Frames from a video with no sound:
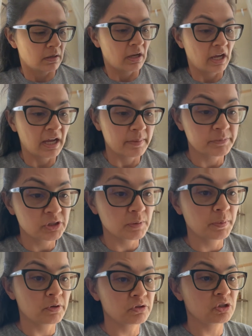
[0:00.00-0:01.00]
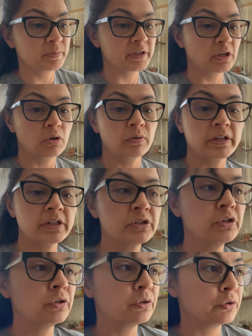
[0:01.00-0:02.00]
I'm supposed to be going
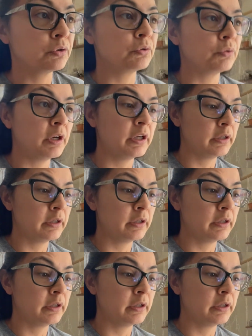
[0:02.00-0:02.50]
to